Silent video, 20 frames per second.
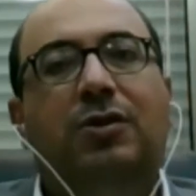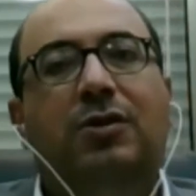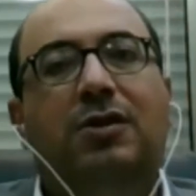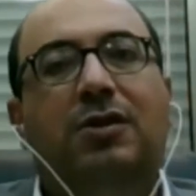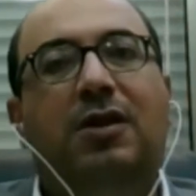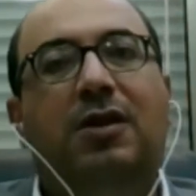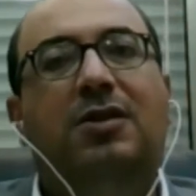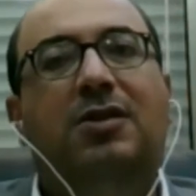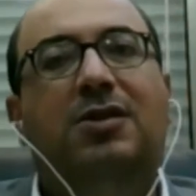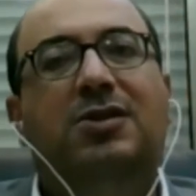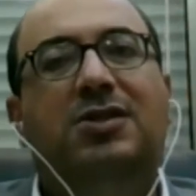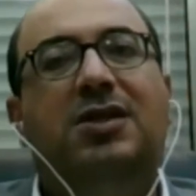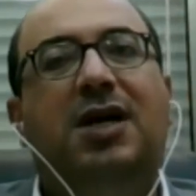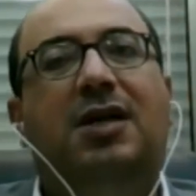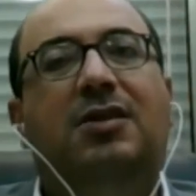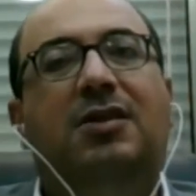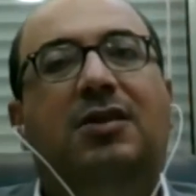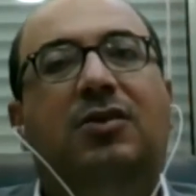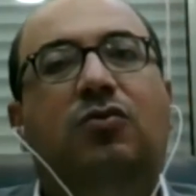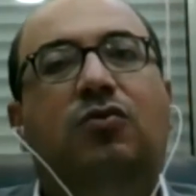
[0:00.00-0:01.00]
they
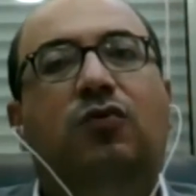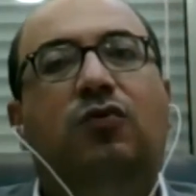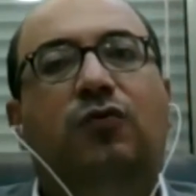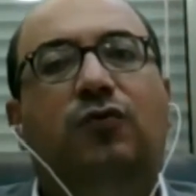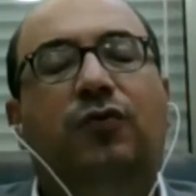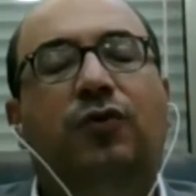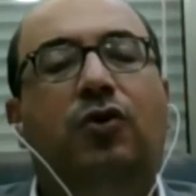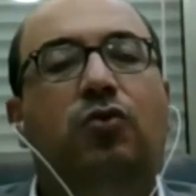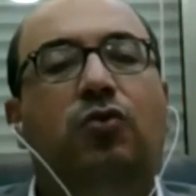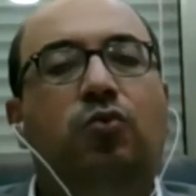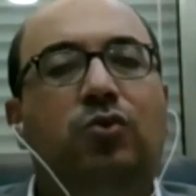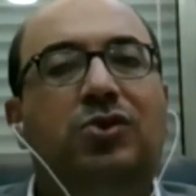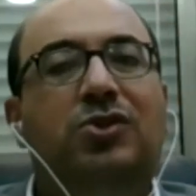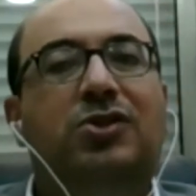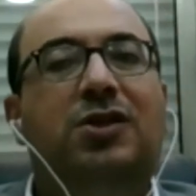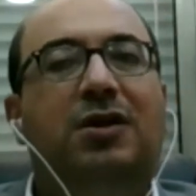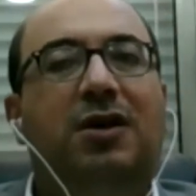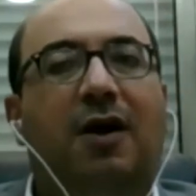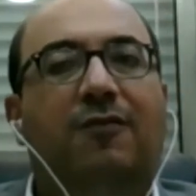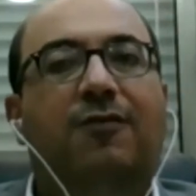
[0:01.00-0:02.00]
decided to vote with the
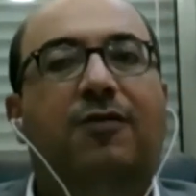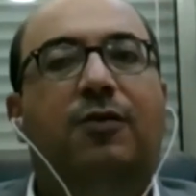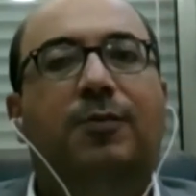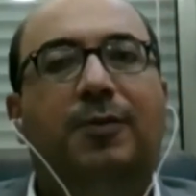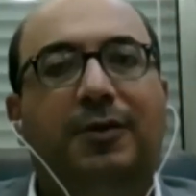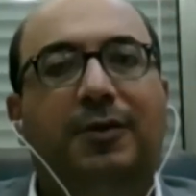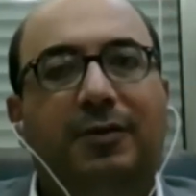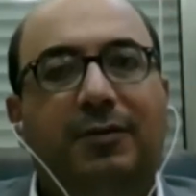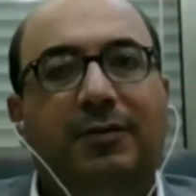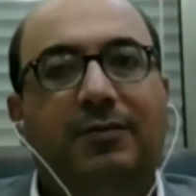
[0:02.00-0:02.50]
government.